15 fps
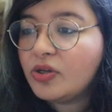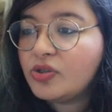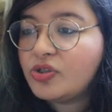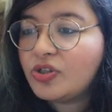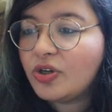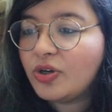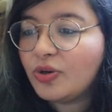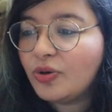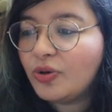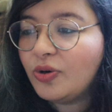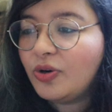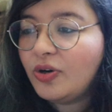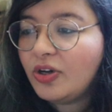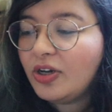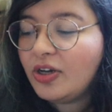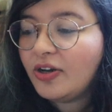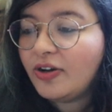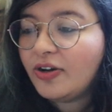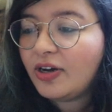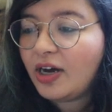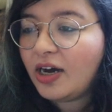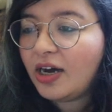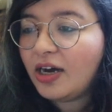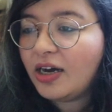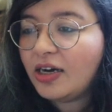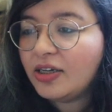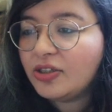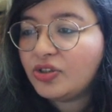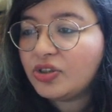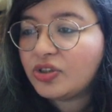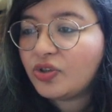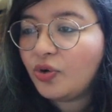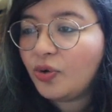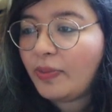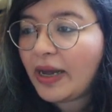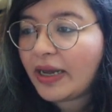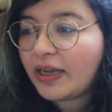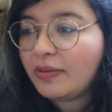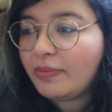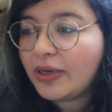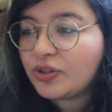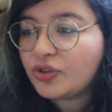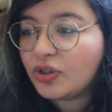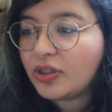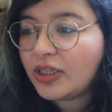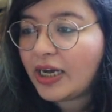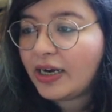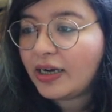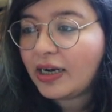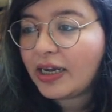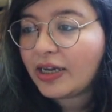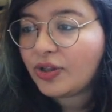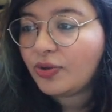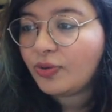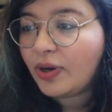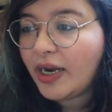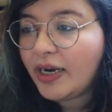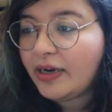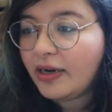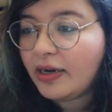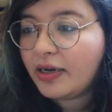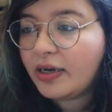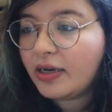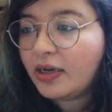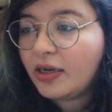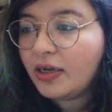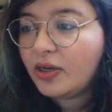So just go back and make sure that like you edit